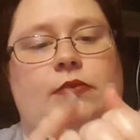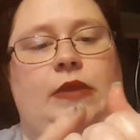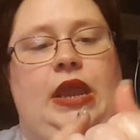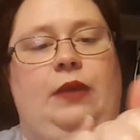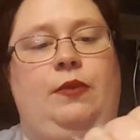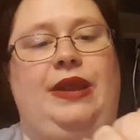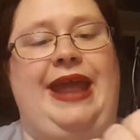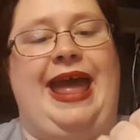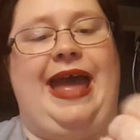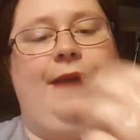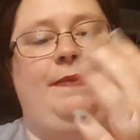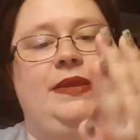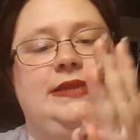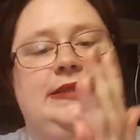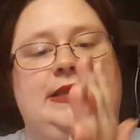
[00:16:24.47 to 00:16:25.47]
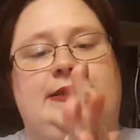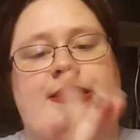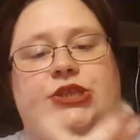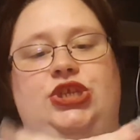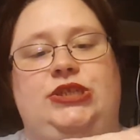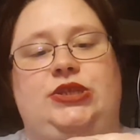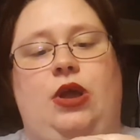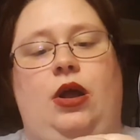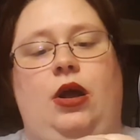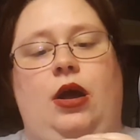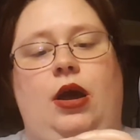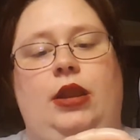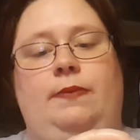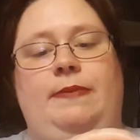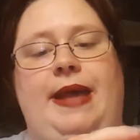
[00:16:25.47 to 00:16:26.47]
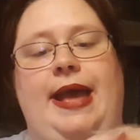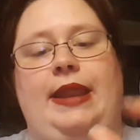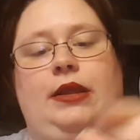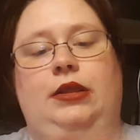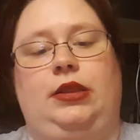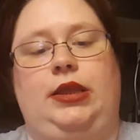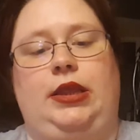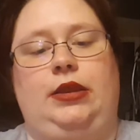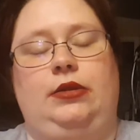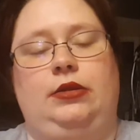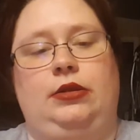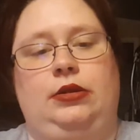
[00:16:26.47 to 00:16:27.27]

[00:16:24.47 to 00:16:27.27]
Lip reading: And what happens is it just automatically